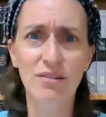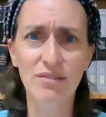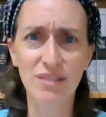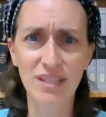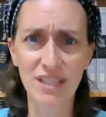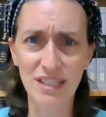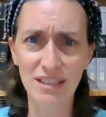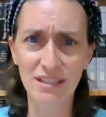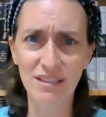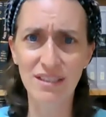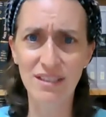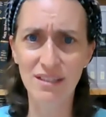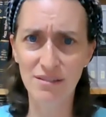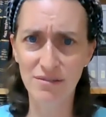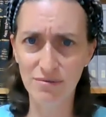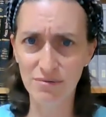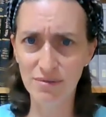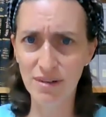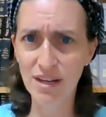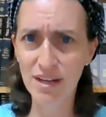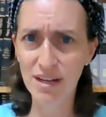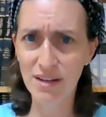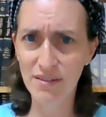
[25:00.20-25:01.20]
goes into
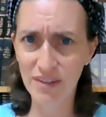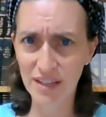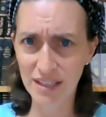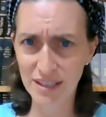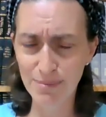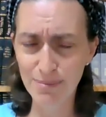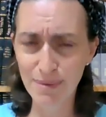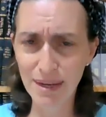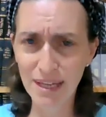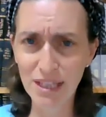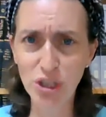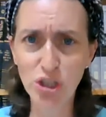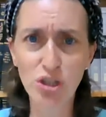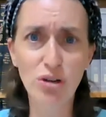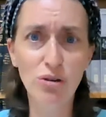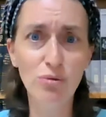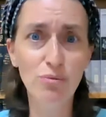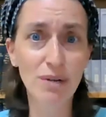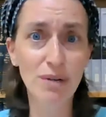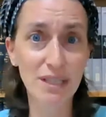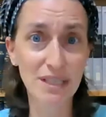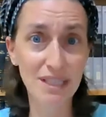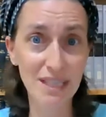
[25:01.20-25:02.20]
this mixture
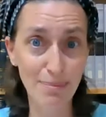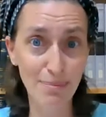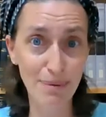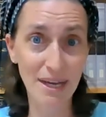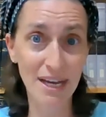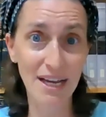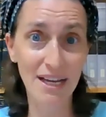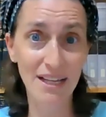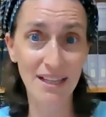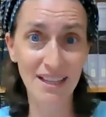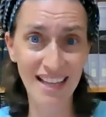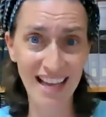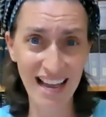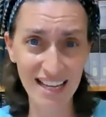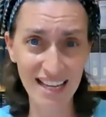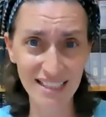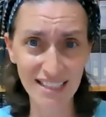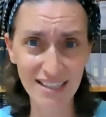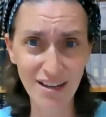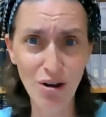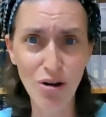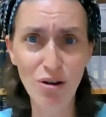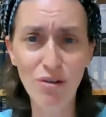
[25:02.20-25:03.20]
we dip in the
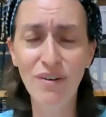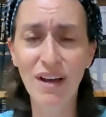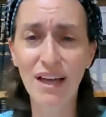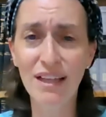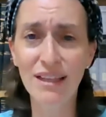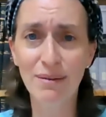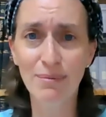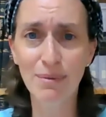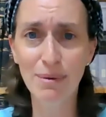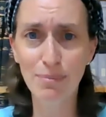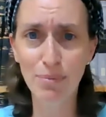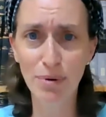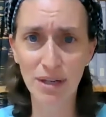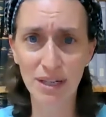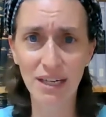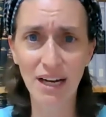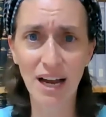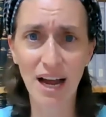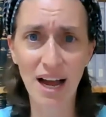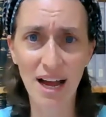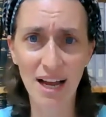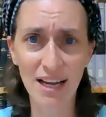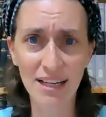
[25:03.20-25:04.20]
azov and then we put it
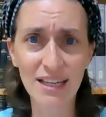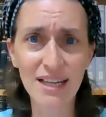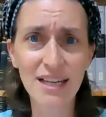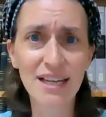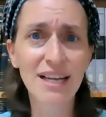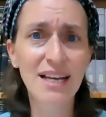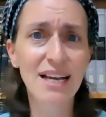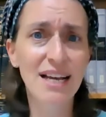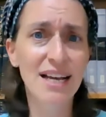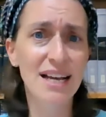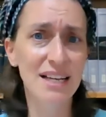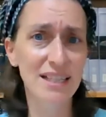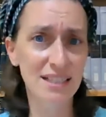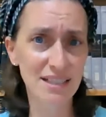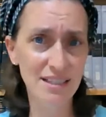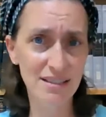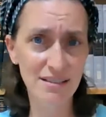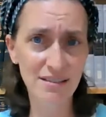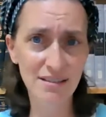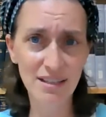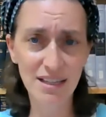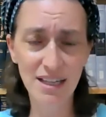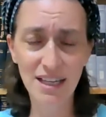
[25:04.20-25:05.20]
on his
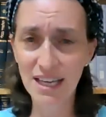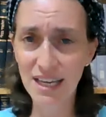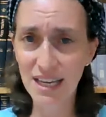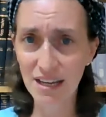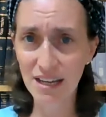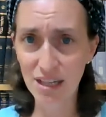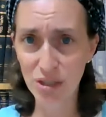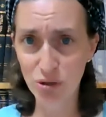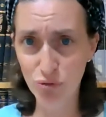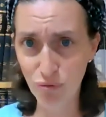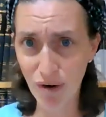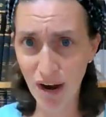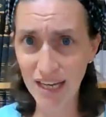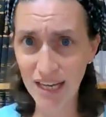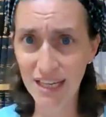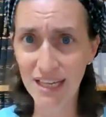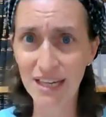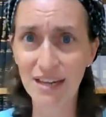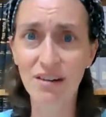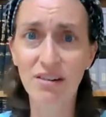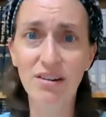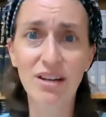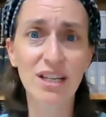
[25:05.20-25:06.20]
his right
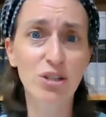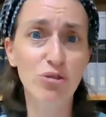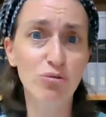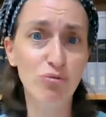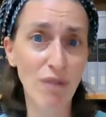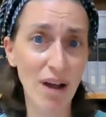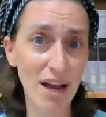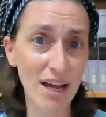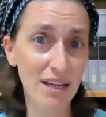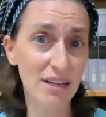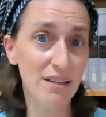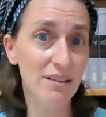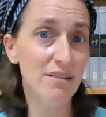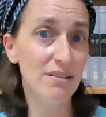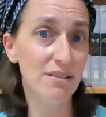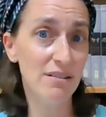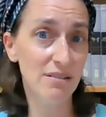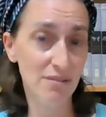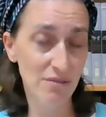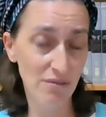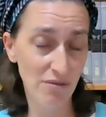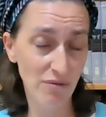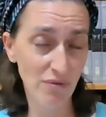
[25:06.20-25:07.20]
ear his right
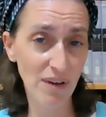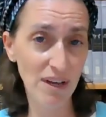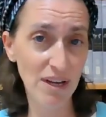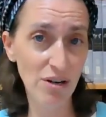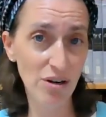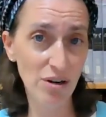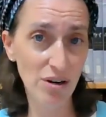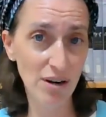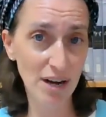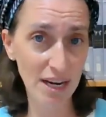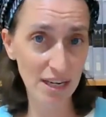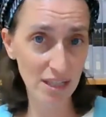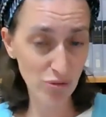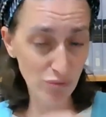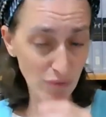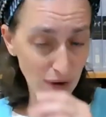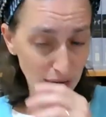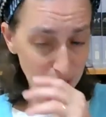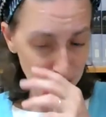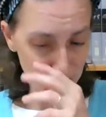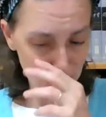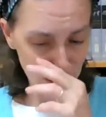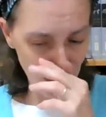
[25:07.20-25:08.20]
finger and his
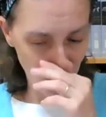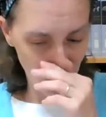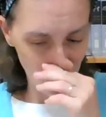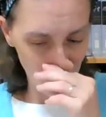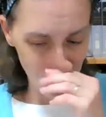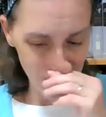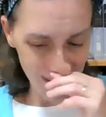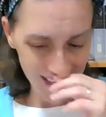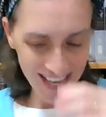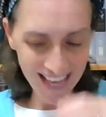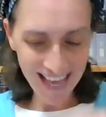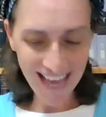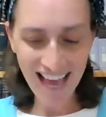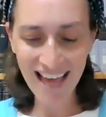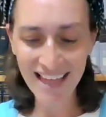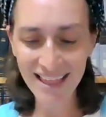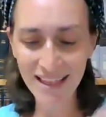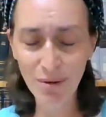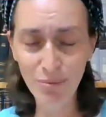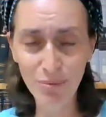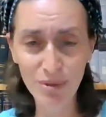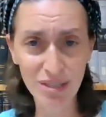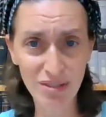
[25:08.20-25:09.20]
right toe
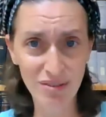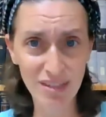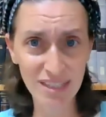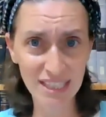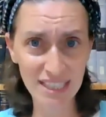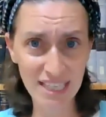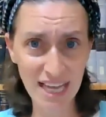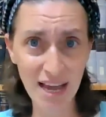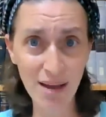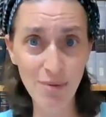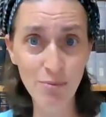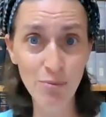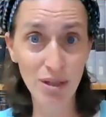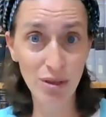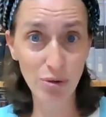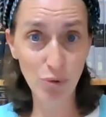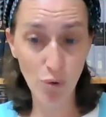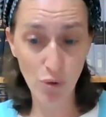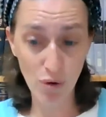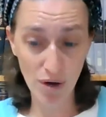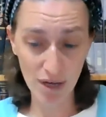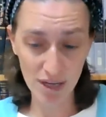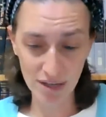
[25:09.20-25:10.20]
and then we do the same with
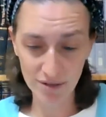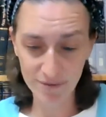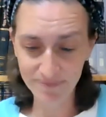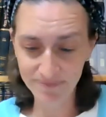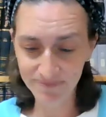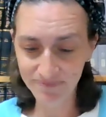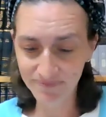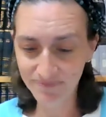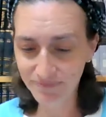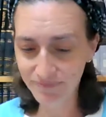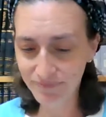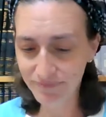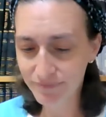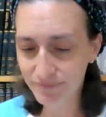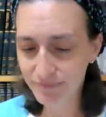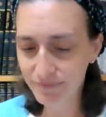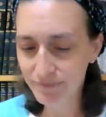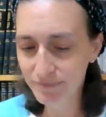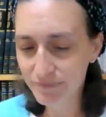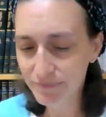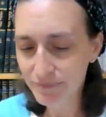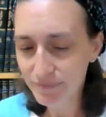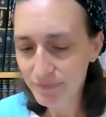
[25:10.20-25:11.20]
oil
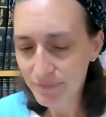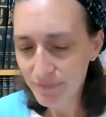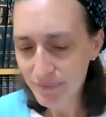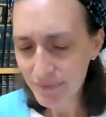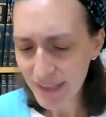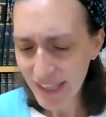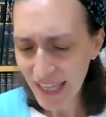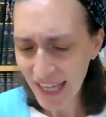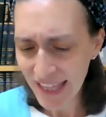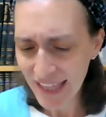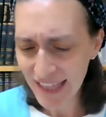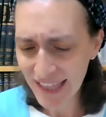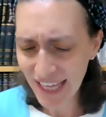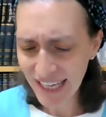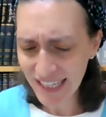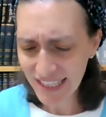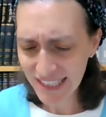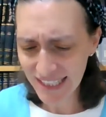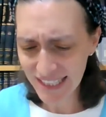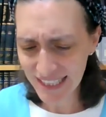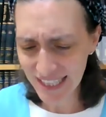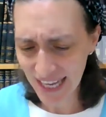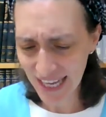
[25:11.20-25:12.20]
then
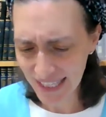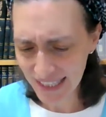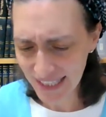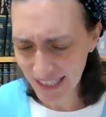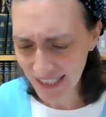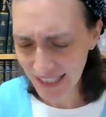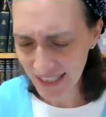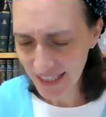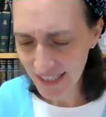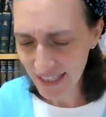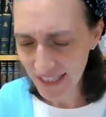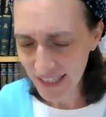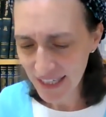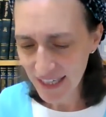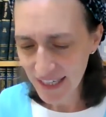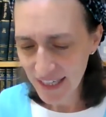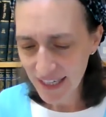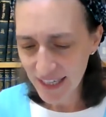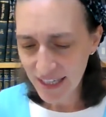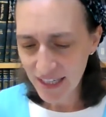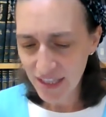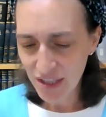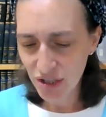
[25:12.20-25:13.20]
it says
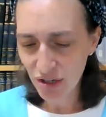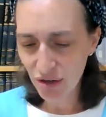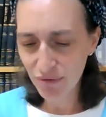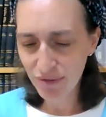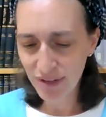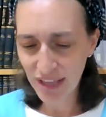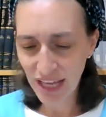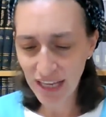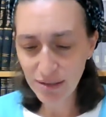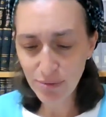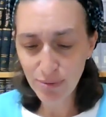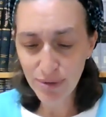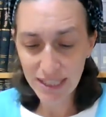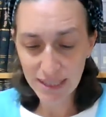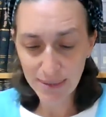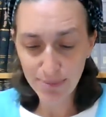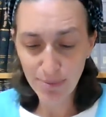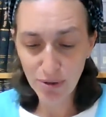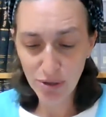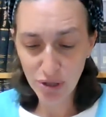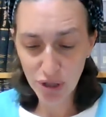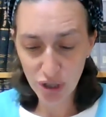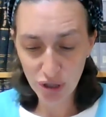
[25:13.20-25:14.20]
so that's what he's
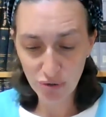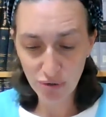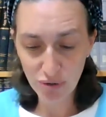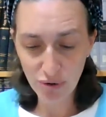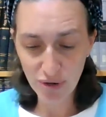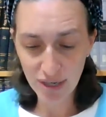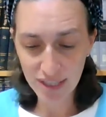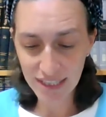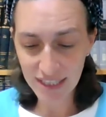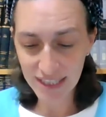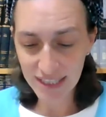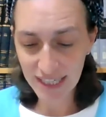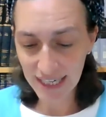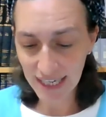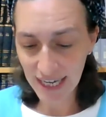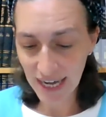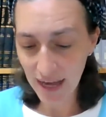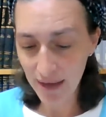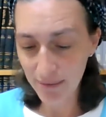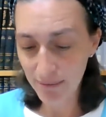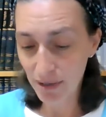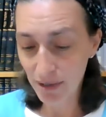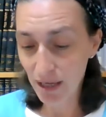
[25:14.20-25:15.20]
supposed to do according to
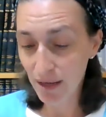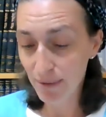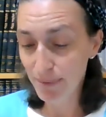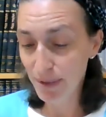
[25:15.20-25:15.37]
Tanakhama.